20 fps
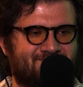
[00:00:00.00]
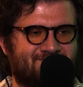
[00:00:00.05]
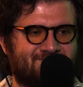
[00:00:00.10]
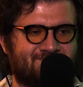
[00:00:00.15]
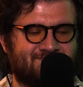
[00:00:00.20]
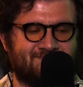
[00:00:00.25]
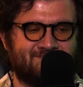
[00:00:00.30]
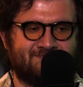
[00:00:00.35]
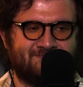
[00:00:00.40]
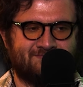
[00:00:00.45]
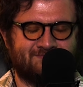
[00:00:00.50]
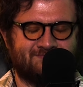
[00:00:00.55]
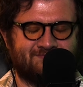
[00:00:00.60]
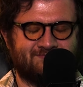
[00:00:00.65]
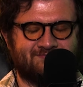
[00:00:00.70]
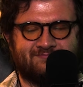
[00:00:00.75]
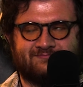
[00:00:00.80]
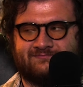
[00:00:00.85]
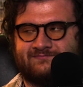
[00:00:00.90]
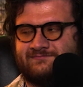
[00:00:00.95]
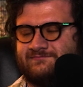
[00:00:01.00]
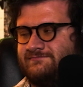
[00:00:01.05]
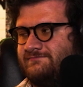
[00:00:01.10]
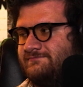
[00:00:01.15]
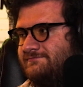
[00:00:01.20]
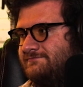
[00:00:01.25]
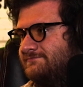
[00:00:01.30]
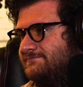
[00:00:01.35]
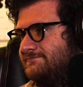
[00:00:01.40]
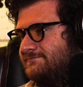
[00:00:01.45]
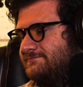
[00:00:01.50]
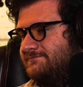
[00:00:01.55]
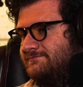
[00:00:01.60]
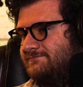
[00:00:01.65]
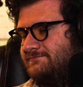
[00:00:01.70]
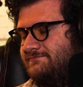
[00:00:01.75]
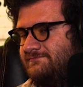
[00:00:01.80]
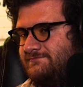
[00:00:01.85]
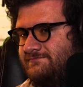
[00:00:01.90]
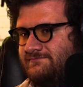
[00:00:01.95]

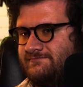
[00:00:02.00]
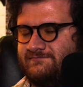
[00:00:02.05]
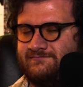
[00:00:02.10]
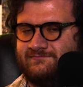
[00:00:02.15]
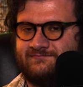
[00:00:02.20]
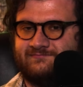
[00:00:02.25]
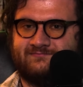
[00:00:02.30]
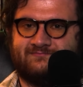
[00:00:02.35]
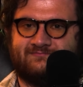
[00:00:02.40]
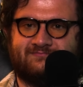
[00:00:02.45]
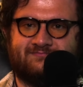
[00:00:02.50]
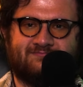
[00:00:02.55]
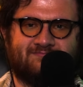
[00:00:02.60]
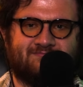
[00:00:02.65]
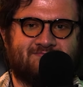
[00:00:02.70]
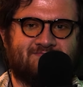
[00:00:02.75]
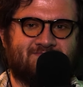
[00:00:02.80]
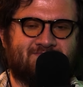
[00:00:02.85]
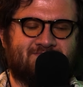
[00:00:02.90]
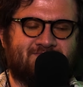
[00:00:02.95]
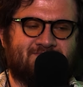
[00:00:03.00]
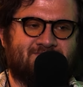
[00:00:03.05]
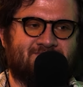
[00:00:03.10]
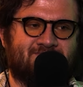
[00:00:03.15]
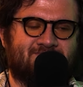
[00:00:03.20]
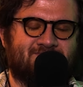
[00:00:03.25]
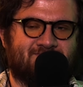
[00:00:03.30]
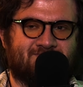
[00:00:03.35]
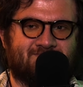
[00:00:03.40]
This person isn't speaking.